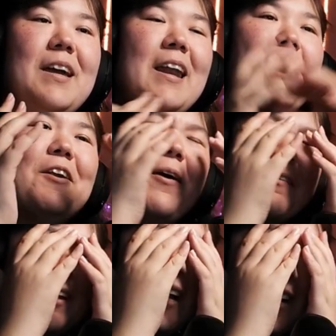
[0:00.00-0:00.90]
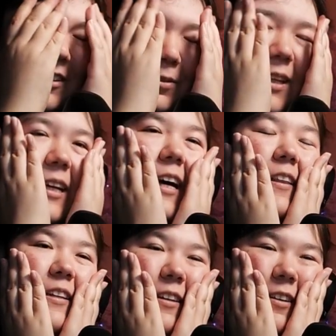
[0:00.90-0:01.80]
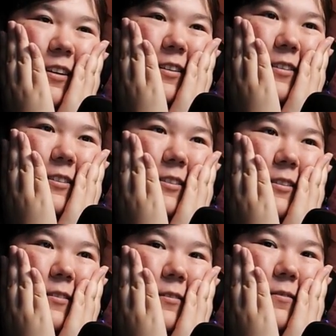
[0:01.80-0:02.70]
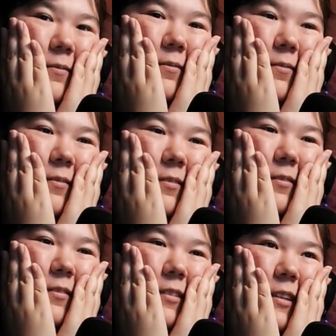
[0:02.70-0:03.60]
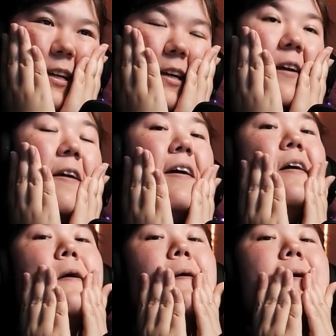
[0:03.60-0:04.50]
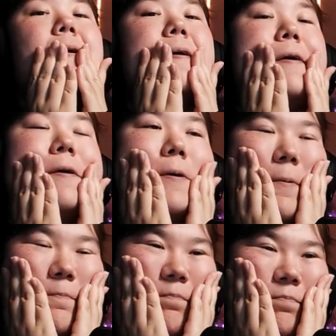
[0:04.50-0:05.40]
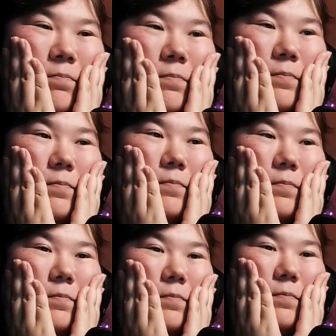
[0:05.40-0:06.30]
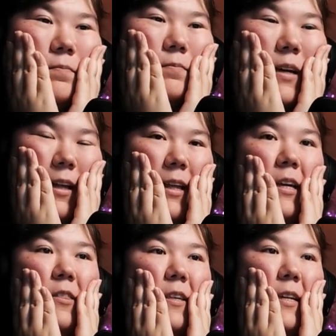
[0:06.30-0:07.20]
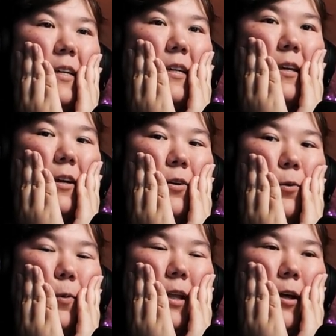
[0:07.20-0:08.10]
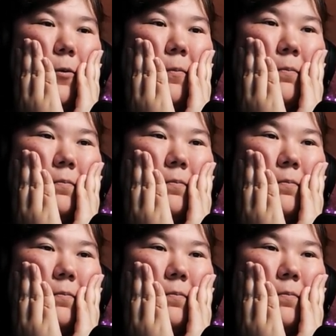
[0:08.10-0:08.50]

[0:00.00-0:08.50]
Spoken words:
I don't know, I just really like how they did all this. Like, I like the inner Willow.